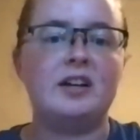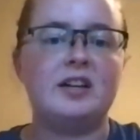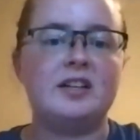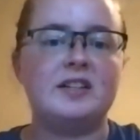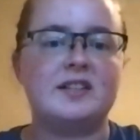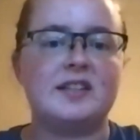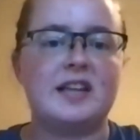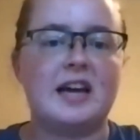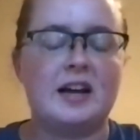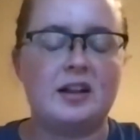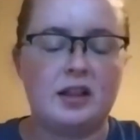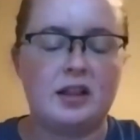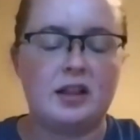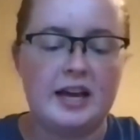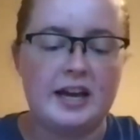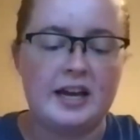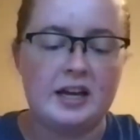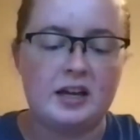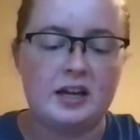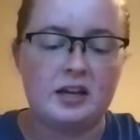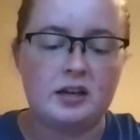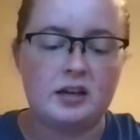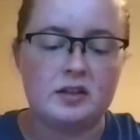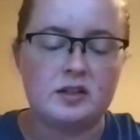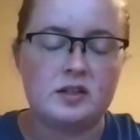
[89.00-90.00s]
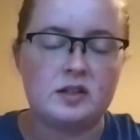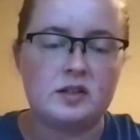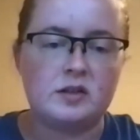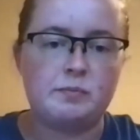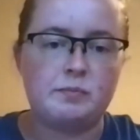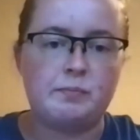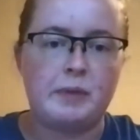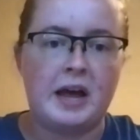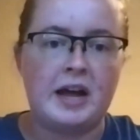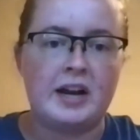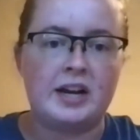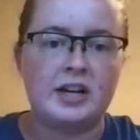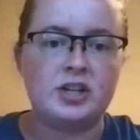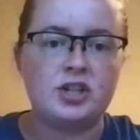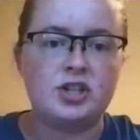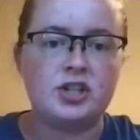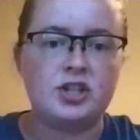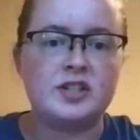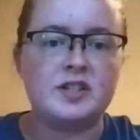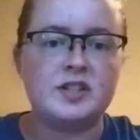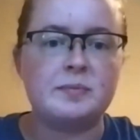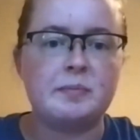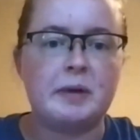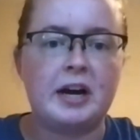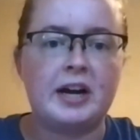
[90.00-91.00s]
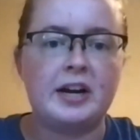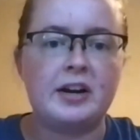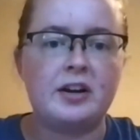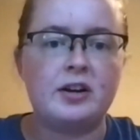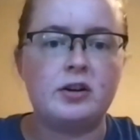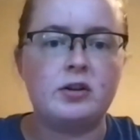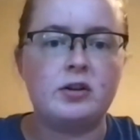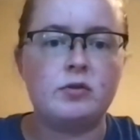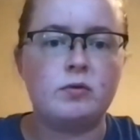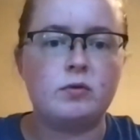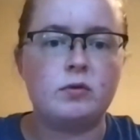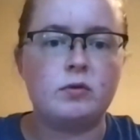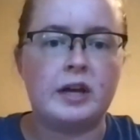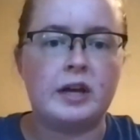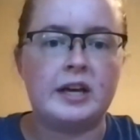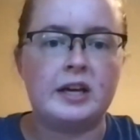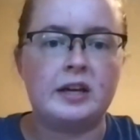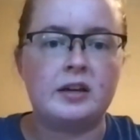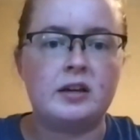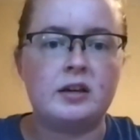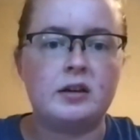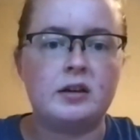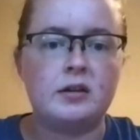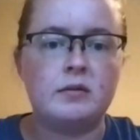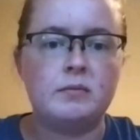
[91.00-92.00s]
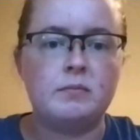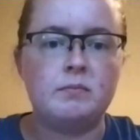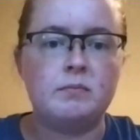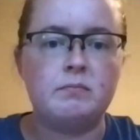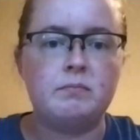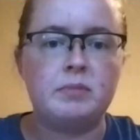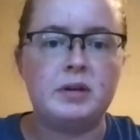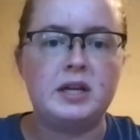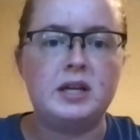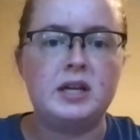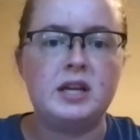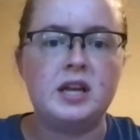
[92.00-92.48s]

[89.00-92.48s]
is that like Spanish inspired? Like Pina?